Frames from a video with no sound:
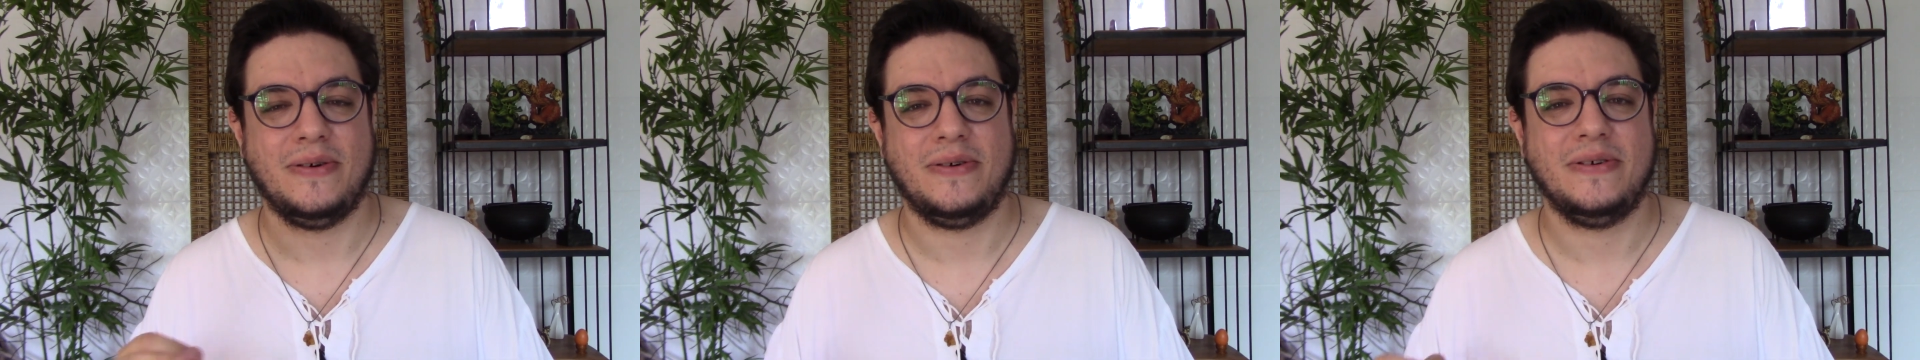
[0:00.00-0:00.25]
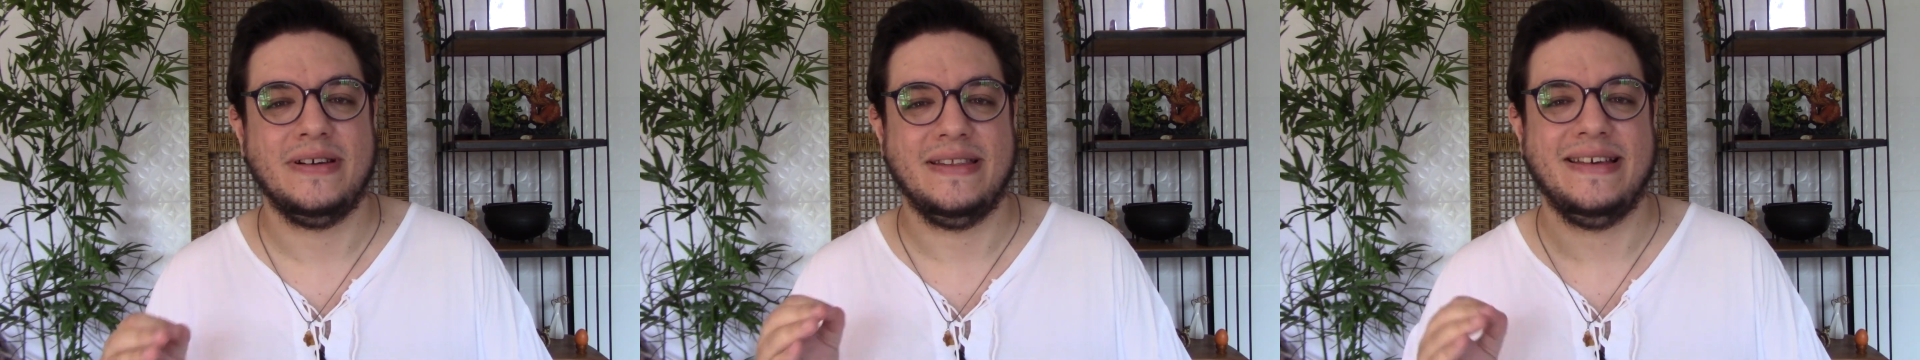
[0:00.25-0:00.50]

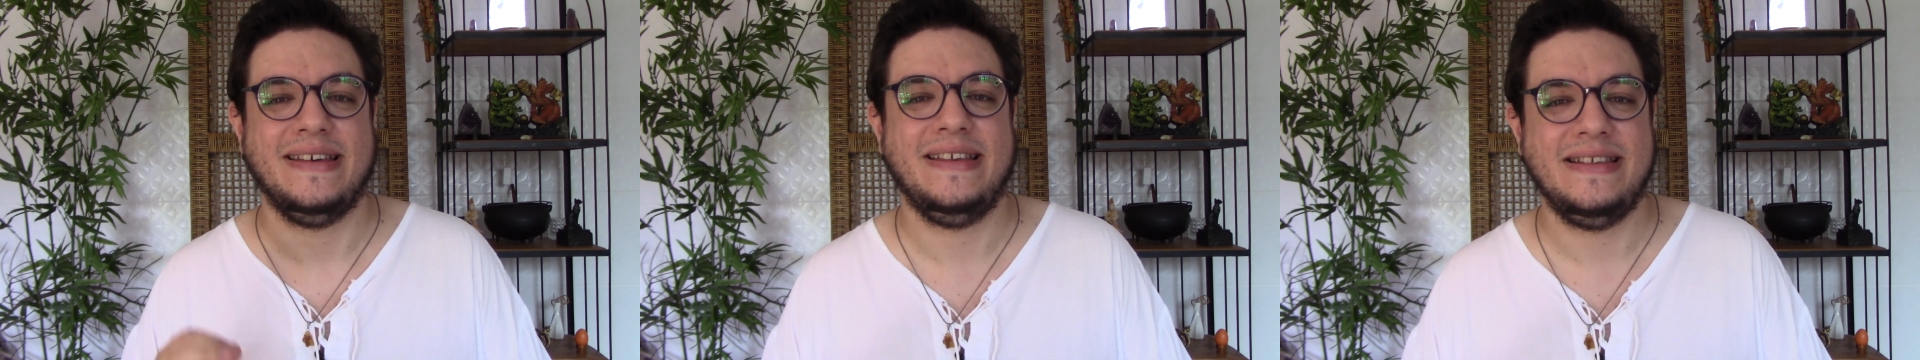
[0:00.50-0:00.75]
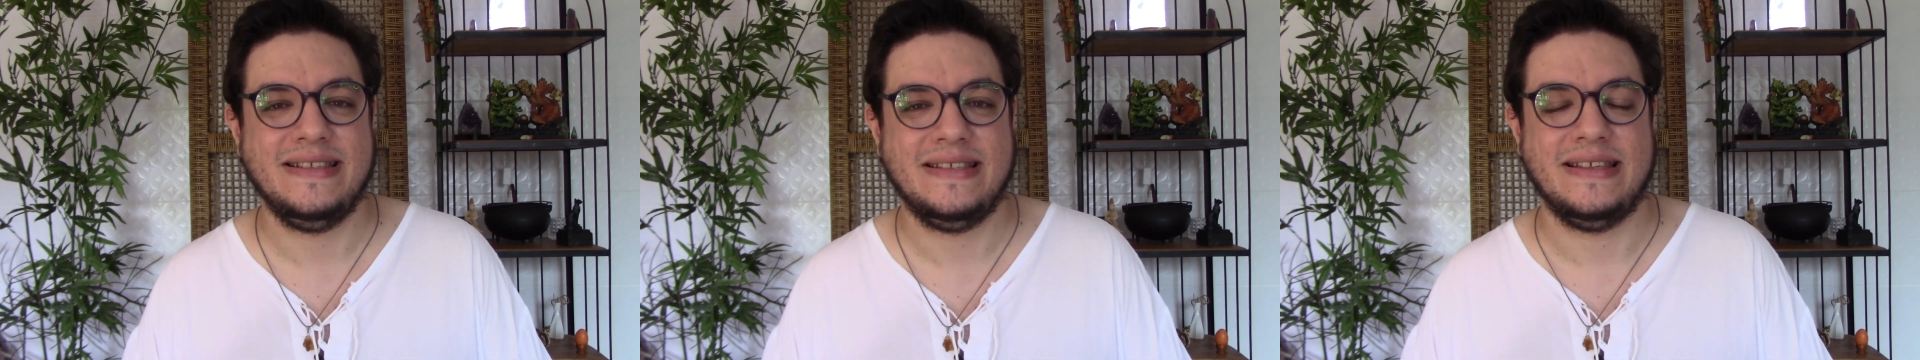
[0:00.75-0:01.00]
or the
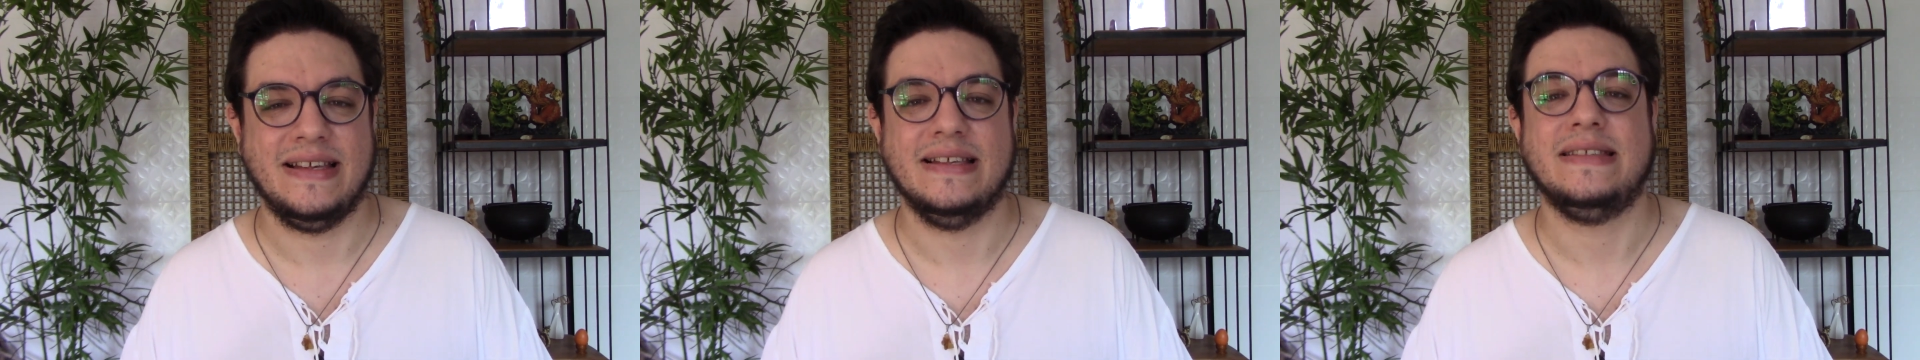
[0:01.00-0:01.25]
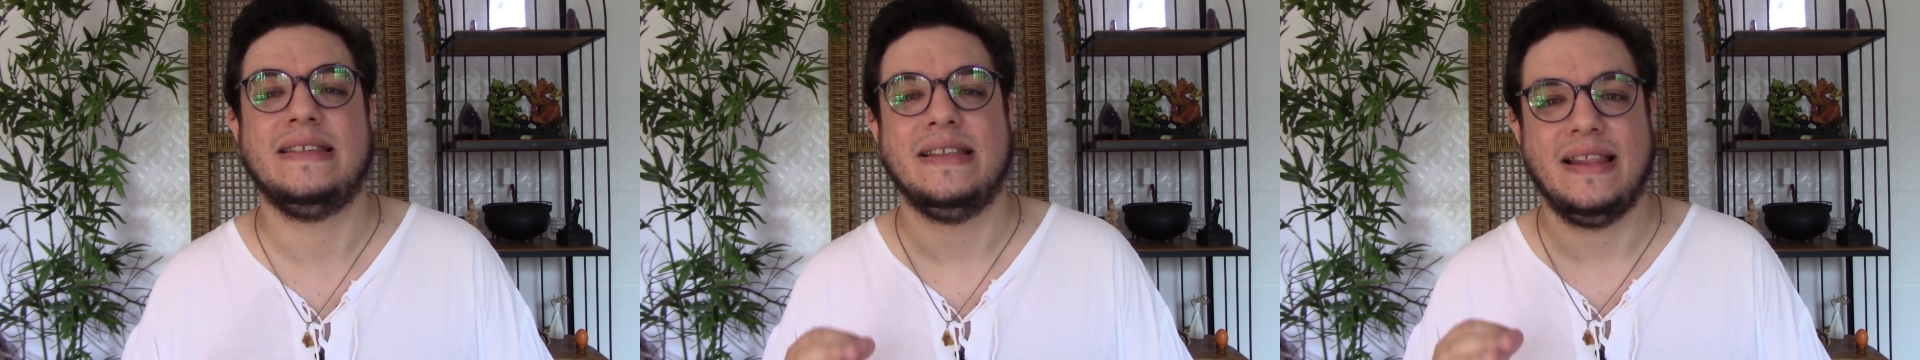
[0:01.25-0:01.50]

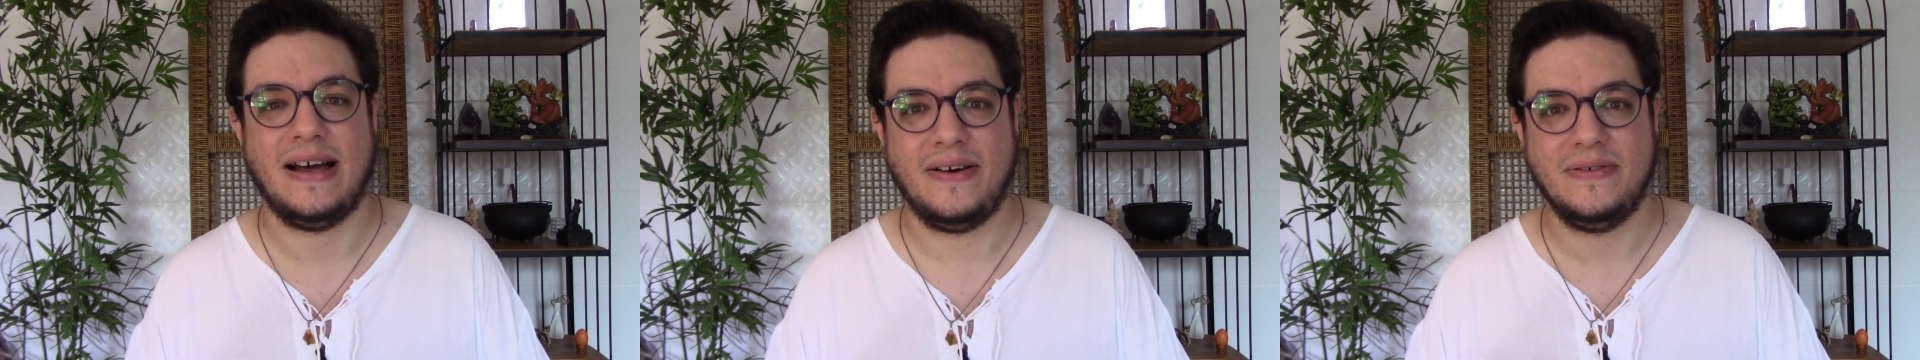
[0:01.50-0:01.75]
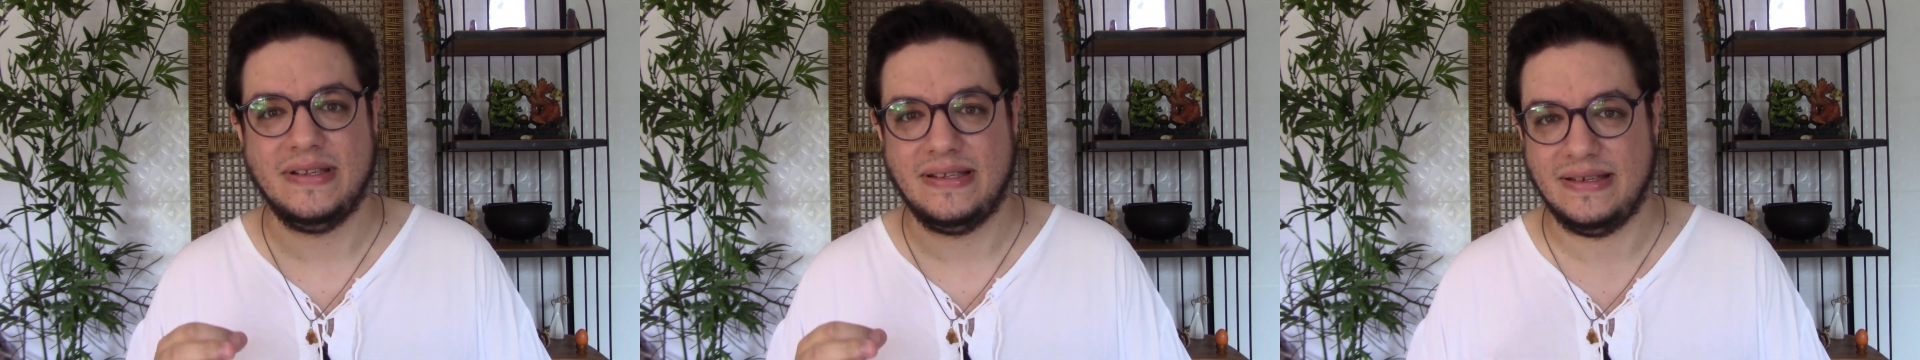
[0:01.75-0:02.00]
incense,
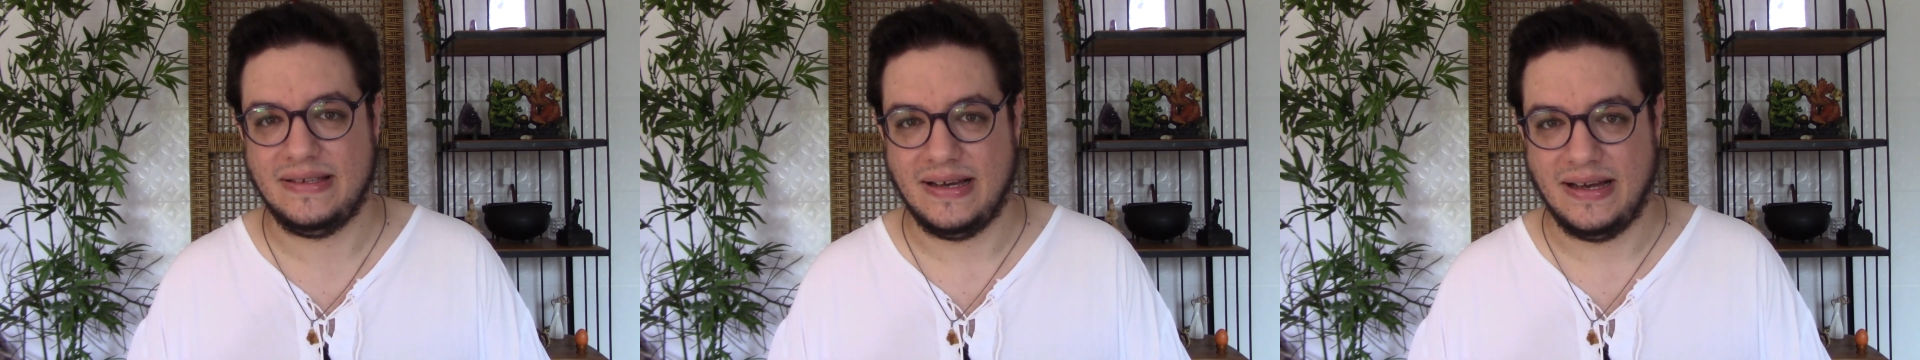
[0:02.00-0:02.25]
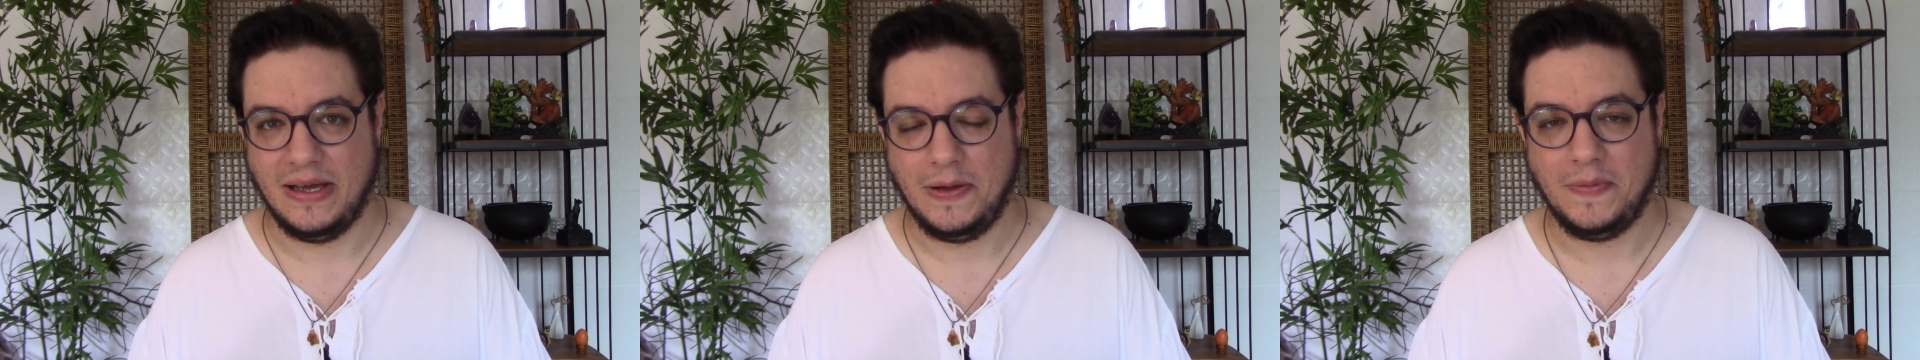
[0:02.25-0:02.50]
now is the
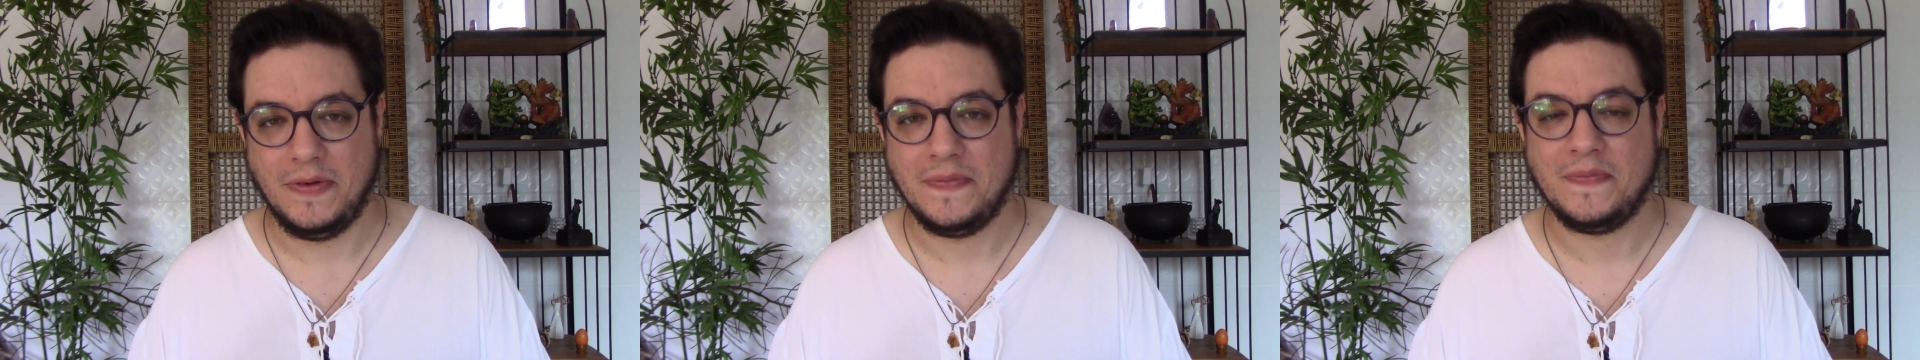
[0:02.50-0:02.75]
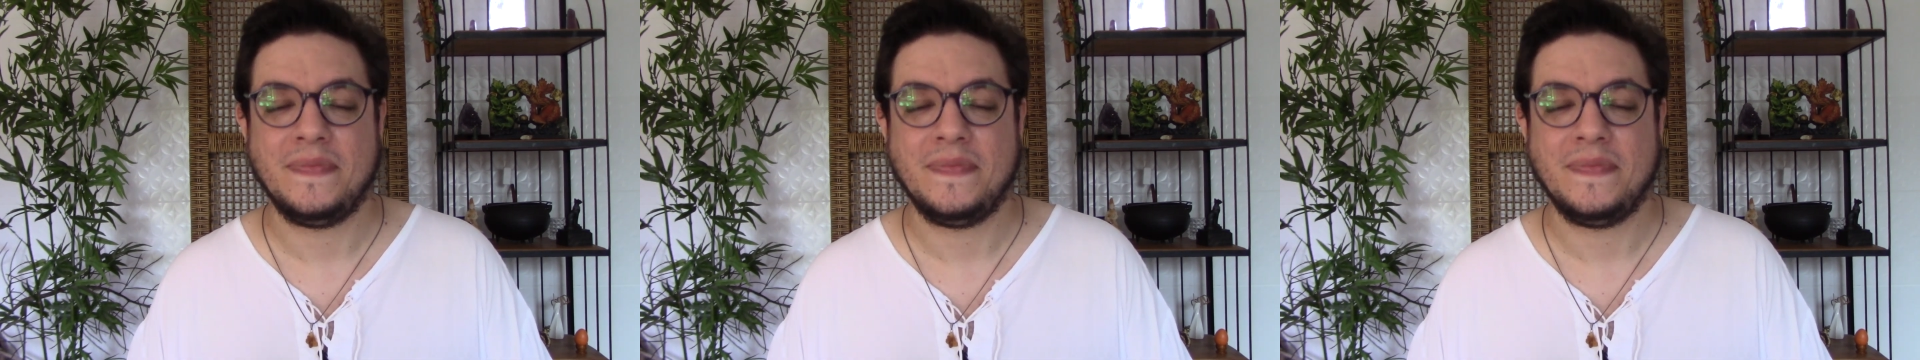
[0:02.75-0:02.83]
time.